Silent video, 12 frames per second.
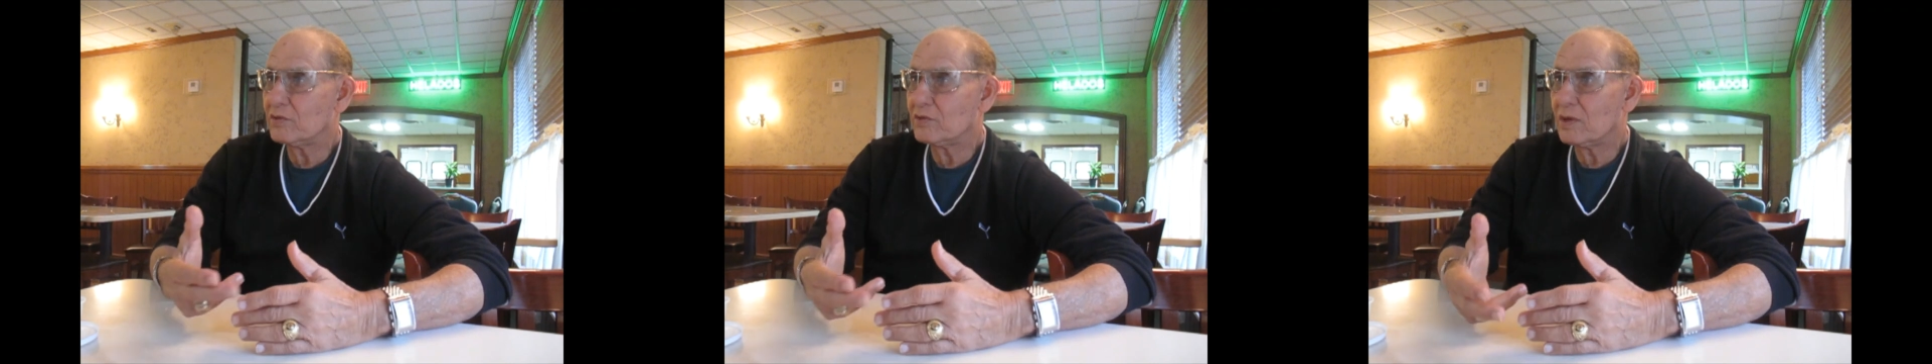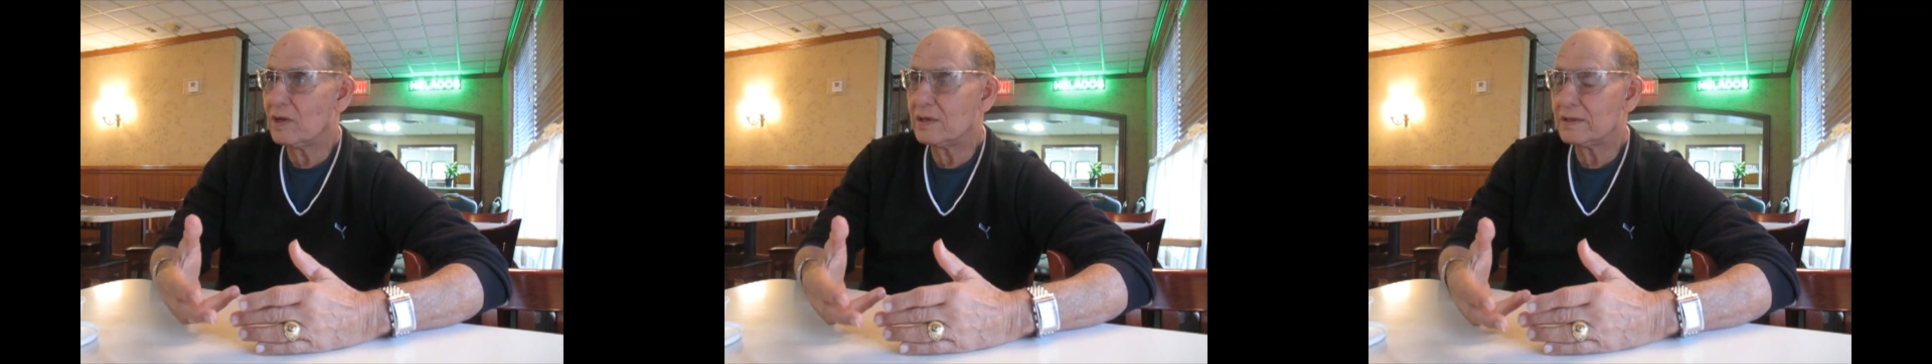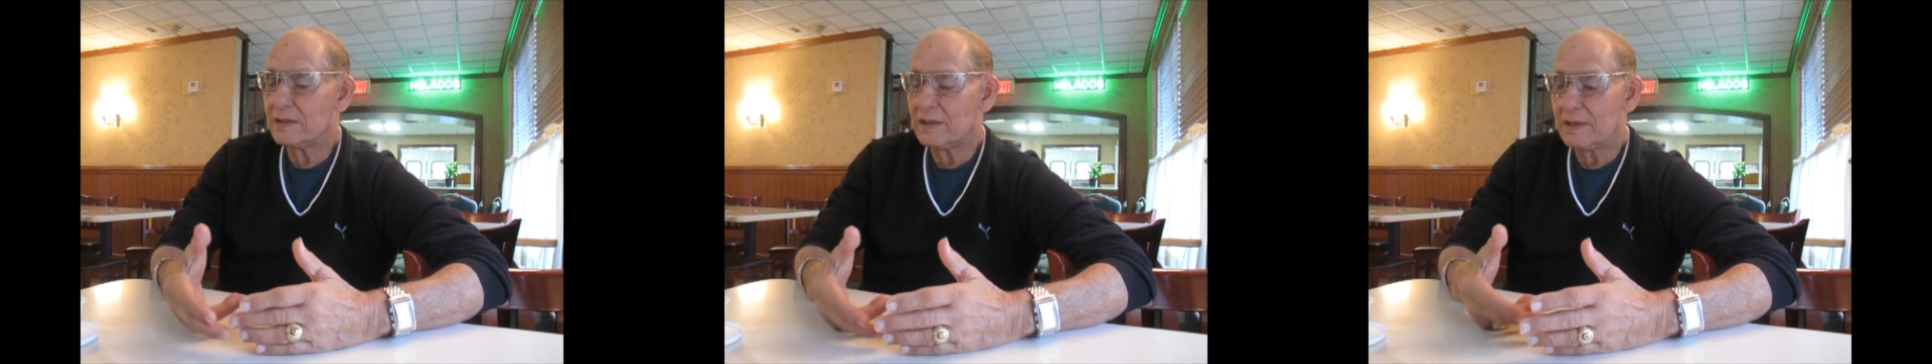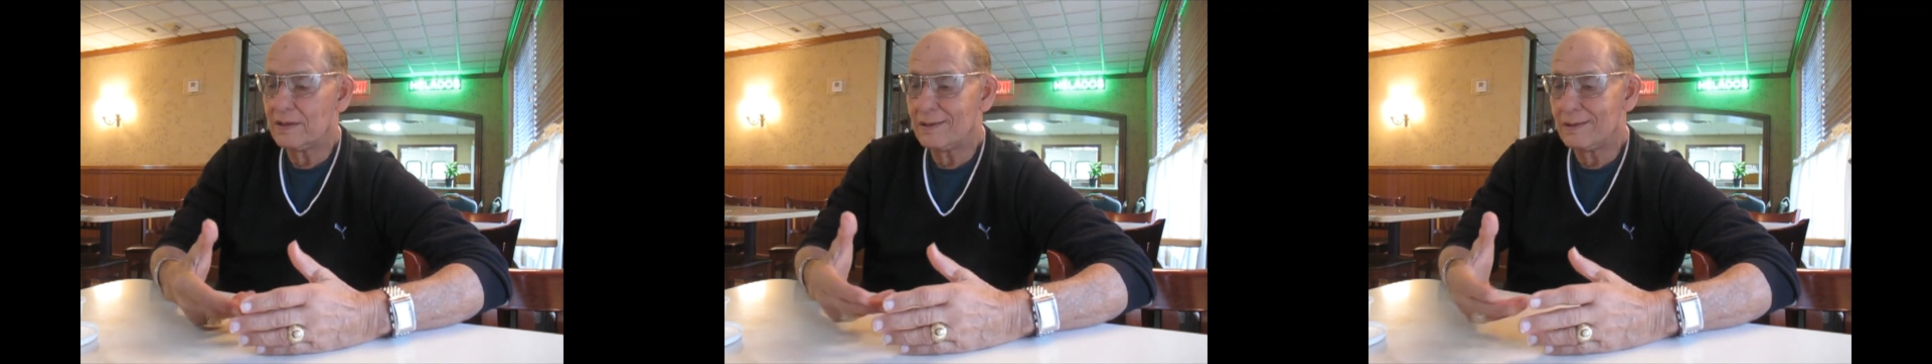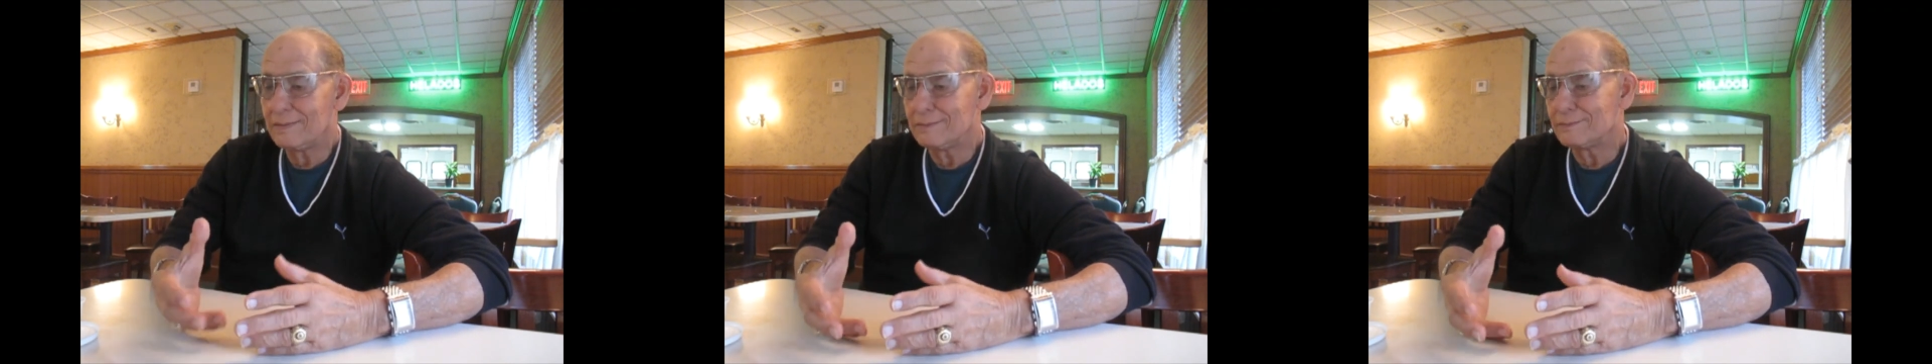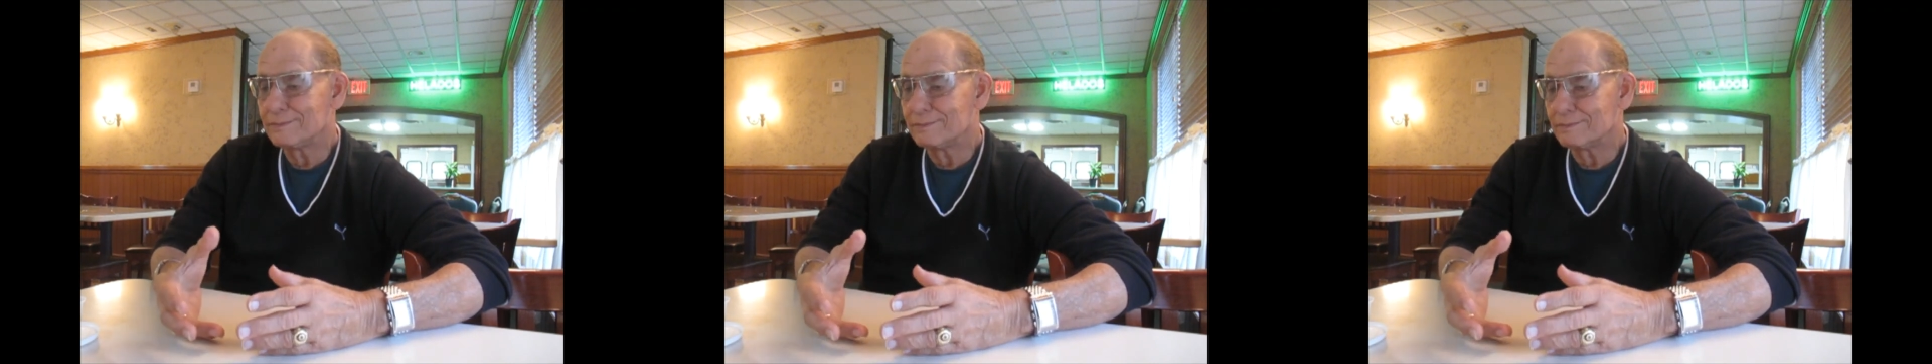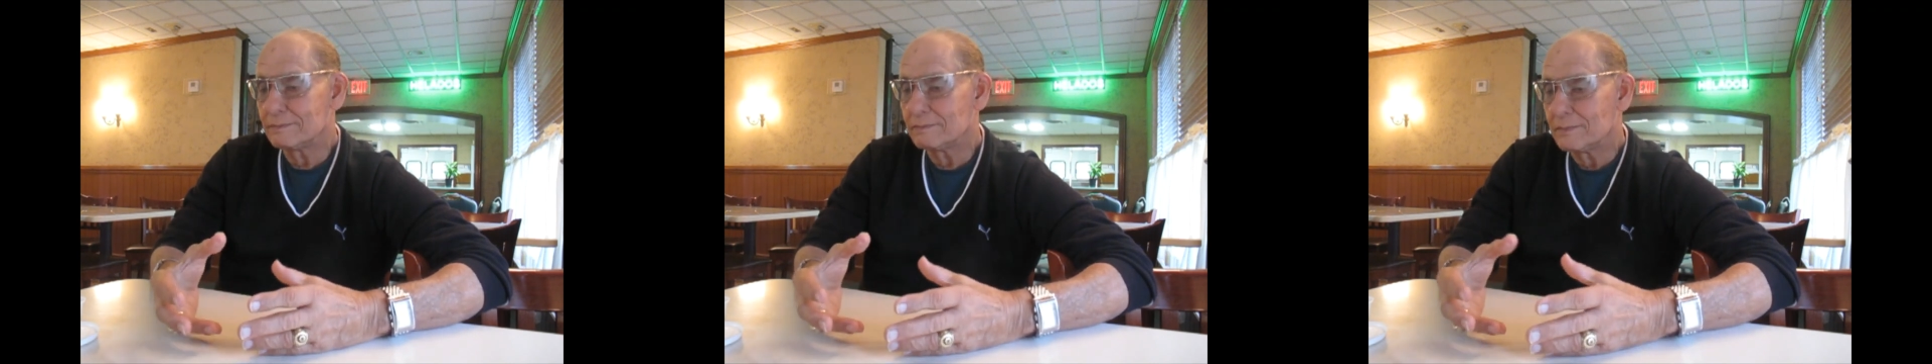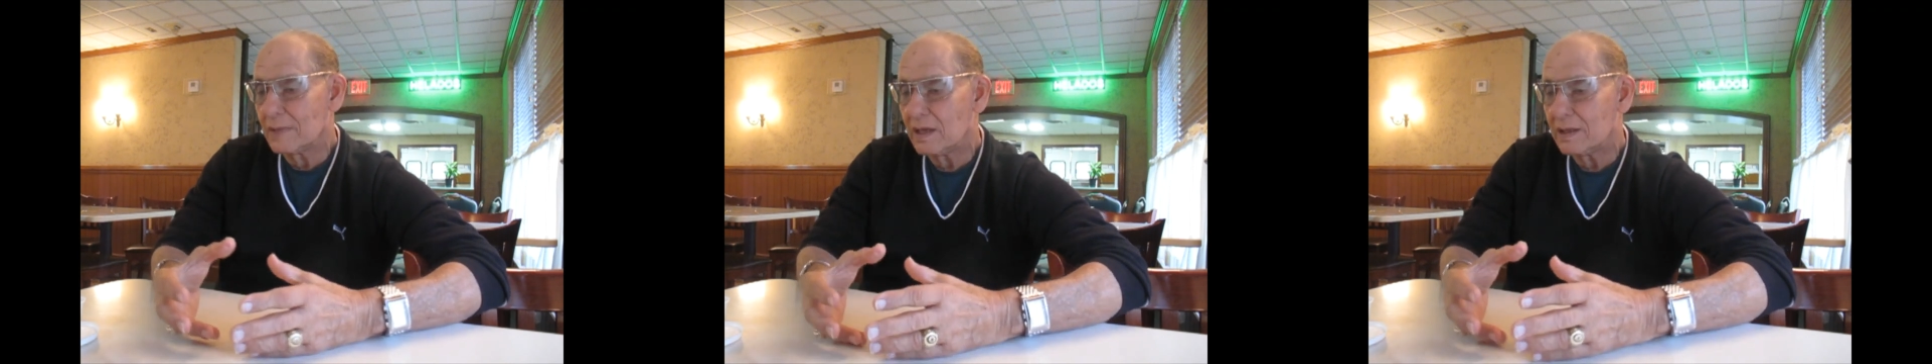start
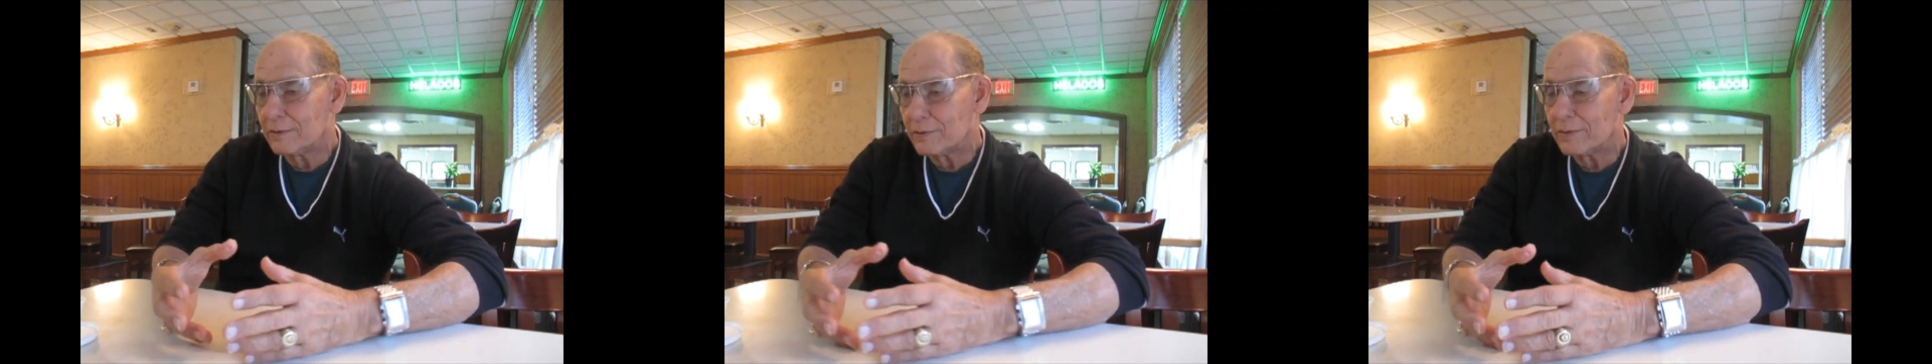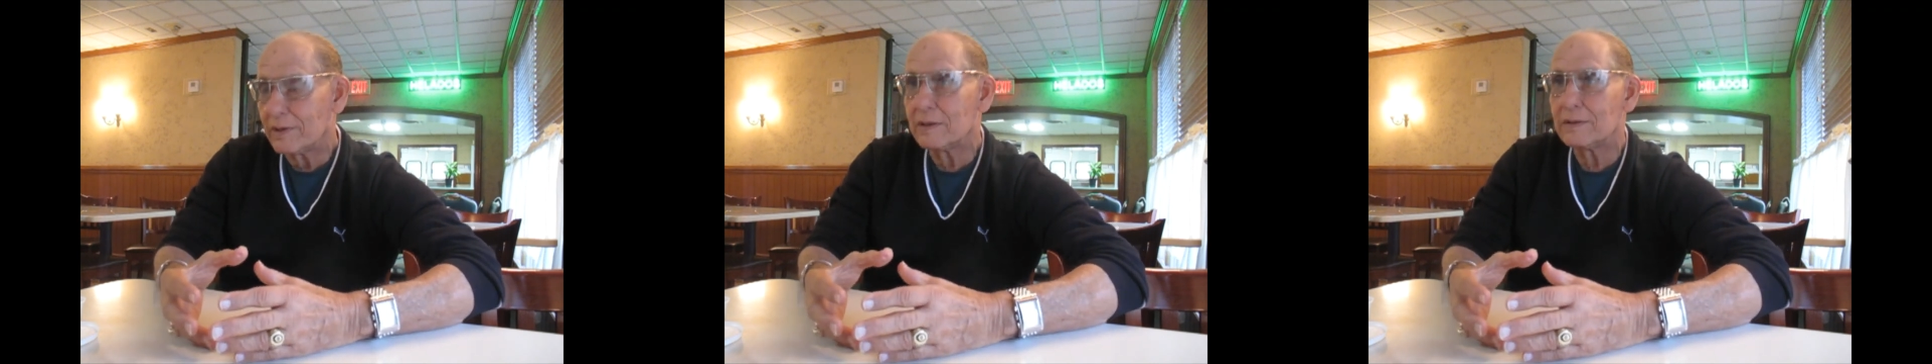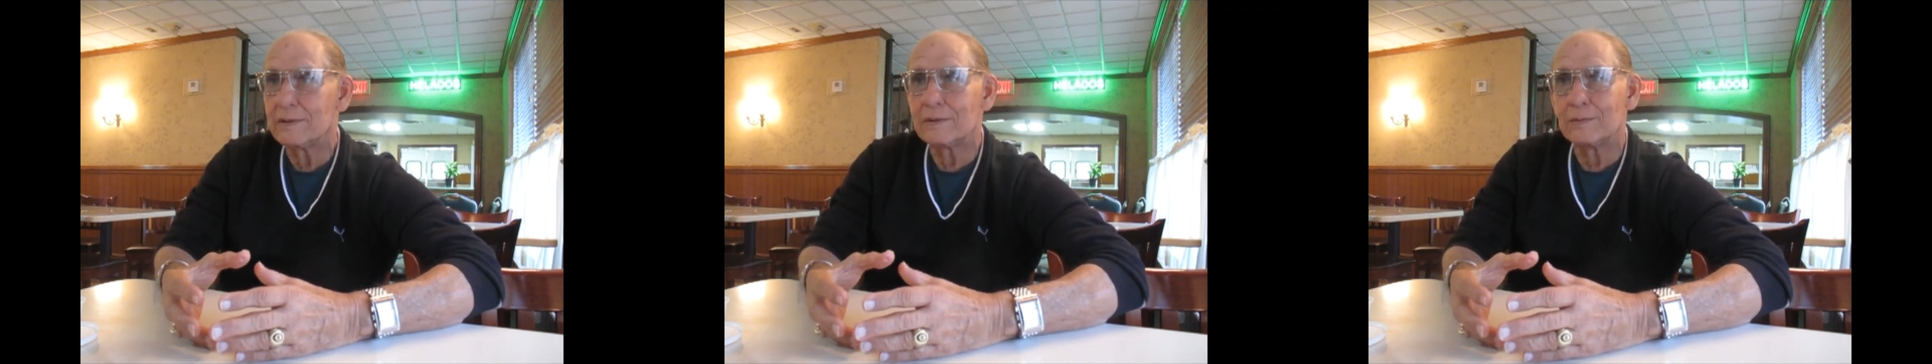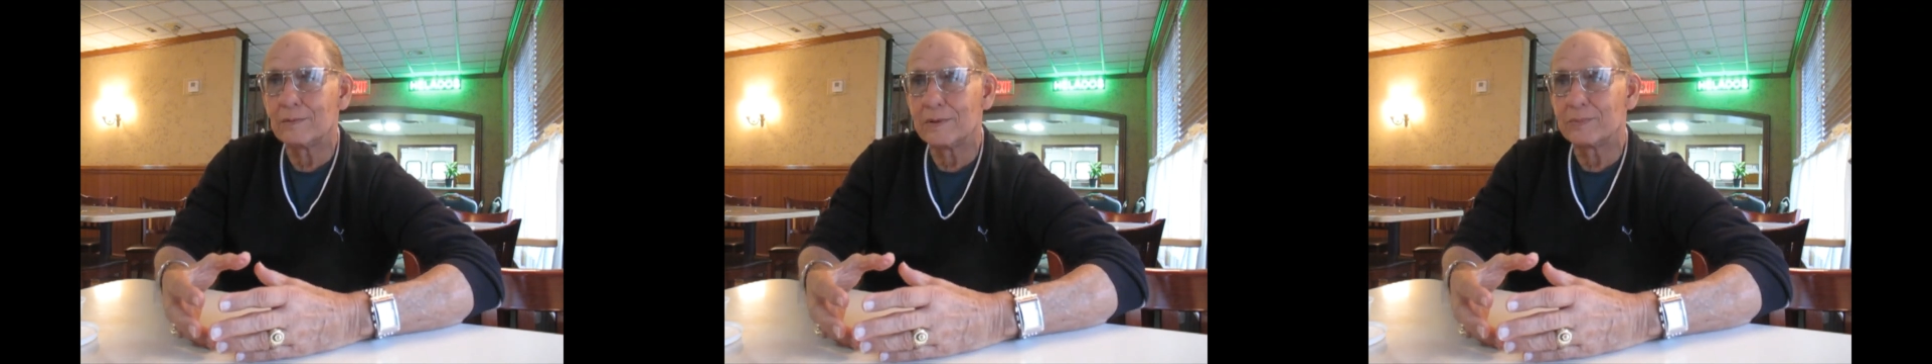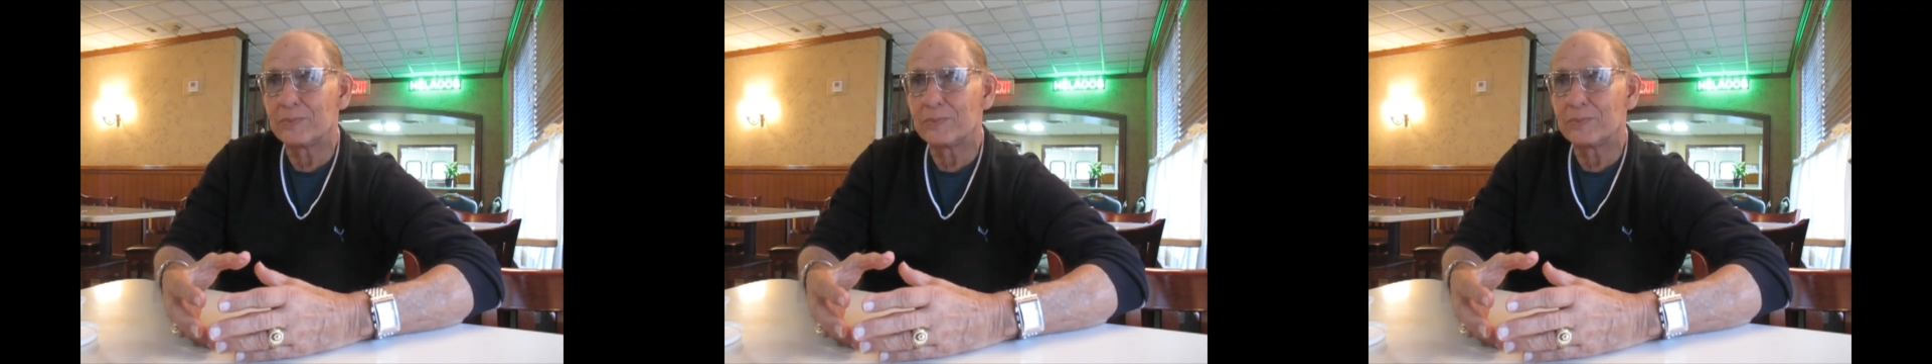getting together with